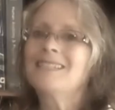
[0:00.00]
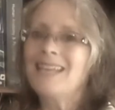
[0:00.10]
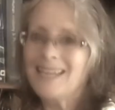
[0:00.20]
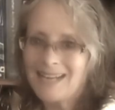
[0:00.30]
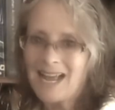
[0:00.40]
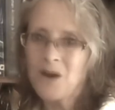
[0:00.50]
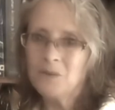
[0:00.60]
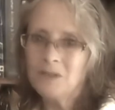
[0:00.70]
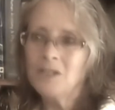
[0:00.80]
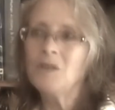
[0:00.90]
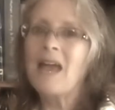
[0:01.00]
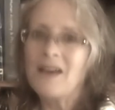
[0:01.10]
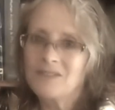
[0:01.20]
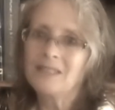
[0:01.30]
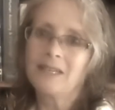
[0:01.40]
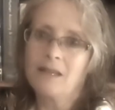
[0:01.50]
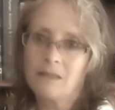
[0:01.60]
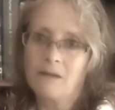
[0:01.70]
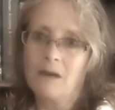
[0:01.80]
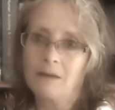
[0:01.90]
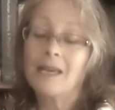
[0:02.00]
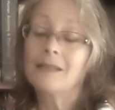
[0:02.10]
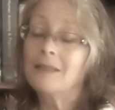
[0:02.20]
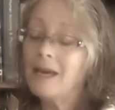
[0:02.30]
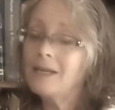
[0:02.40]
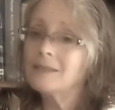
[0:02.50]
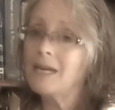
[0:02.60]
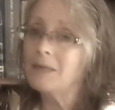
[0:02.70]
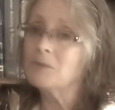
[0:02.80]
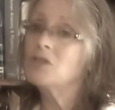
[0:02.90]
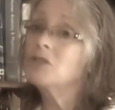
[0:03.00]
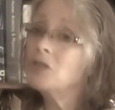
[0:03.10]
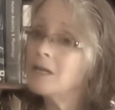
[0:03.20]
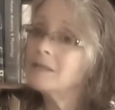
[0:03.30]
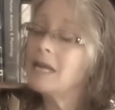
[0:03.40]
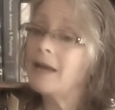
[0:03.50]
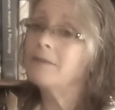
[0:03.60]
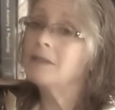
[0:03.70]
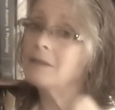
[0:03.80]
to take it out, you have to let it thaw. And a lot of times, just having